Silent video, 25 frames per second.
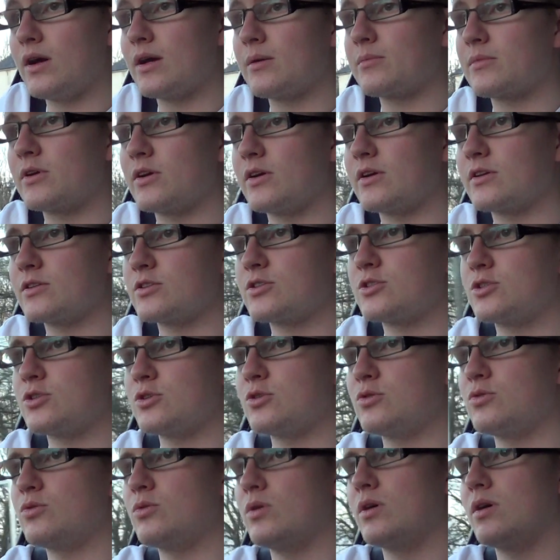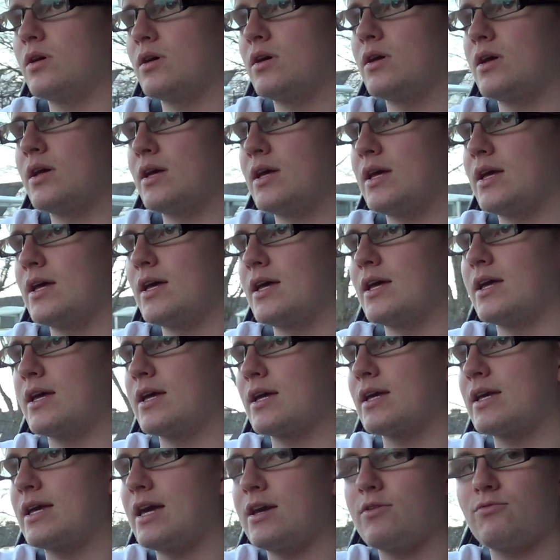I'm going to
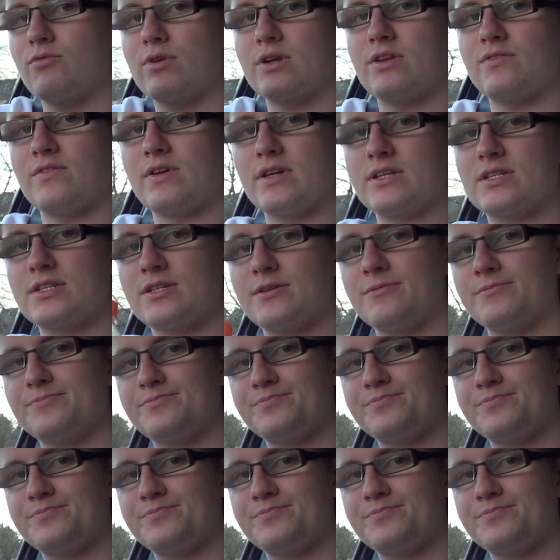get rid of it.